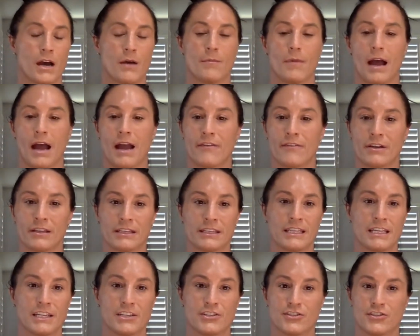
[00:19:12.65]
I really need
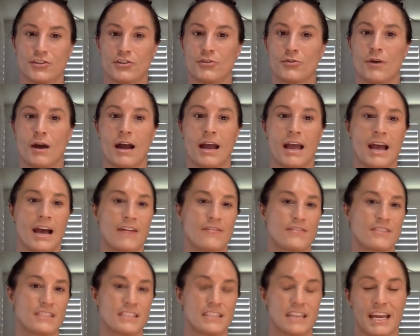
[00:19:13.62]
you. I have
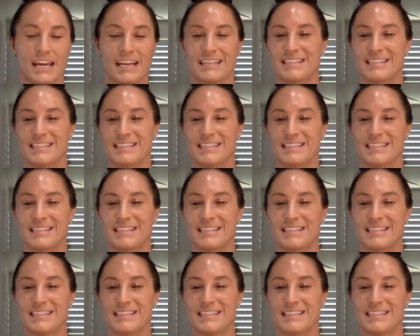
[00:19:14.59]
states